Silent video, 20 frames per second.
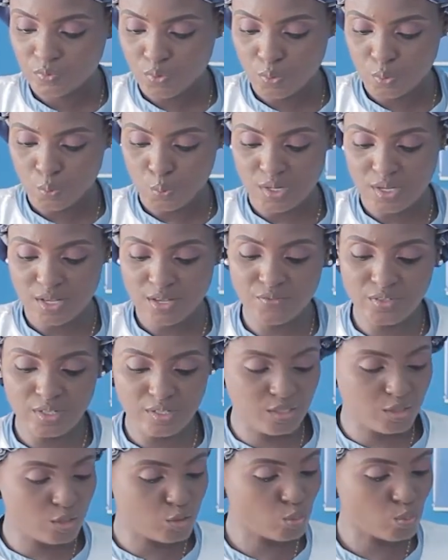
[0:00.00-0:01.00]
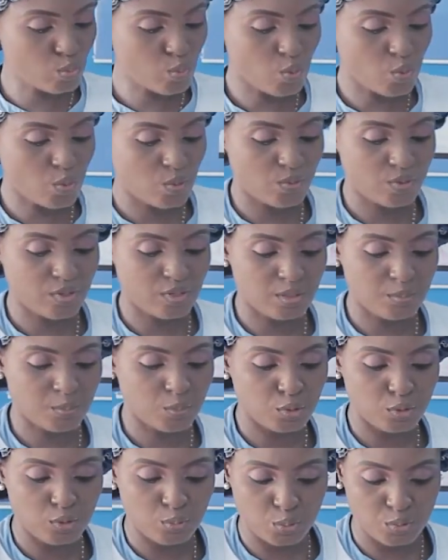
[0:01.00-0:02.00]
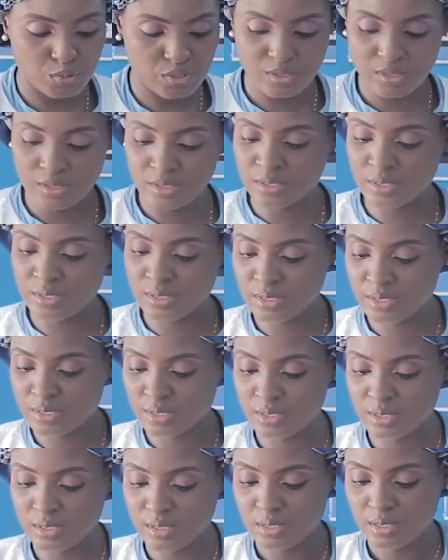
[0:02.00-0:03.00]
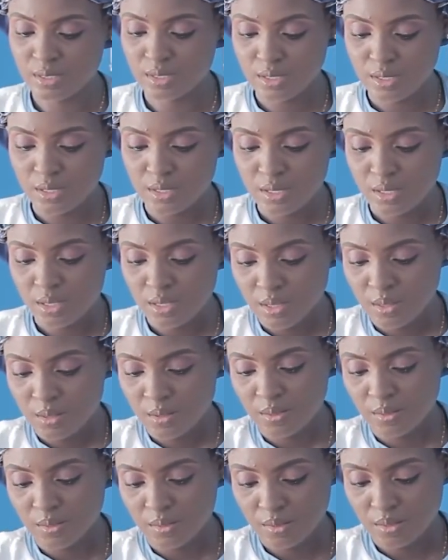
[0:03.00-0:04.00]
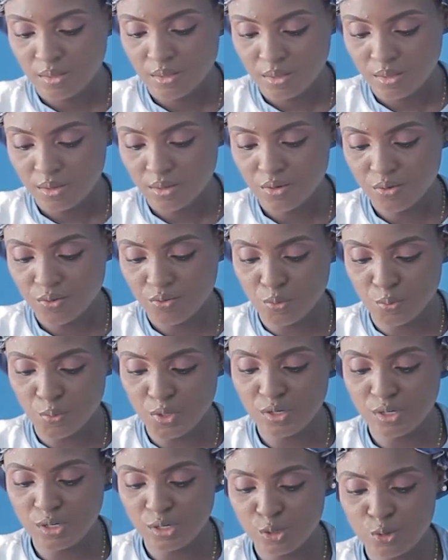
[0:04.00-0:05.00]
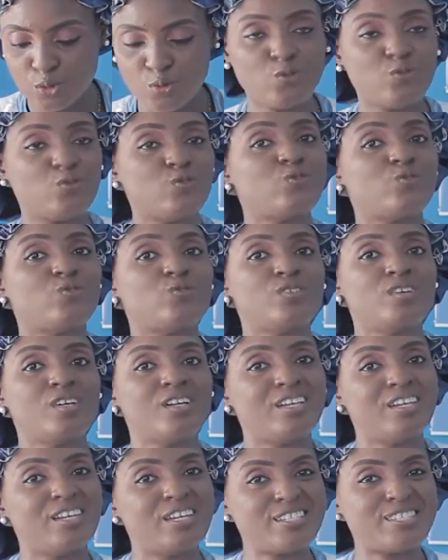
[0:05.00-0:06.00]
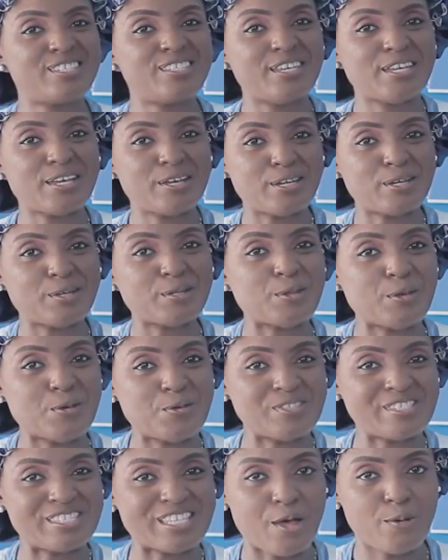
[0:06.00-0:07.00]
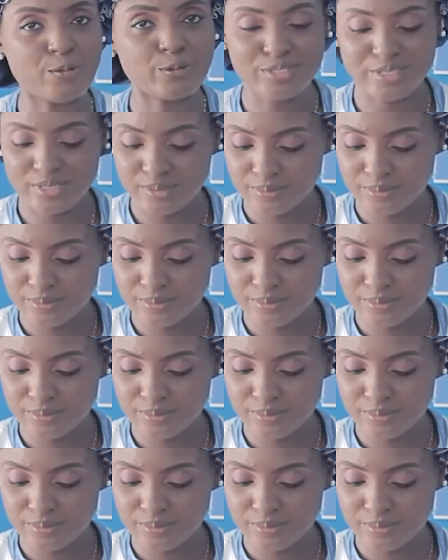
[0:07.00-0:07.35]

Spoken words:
We have a little more and I'm going to put it in this remaining loaf. Let's see how that turns out.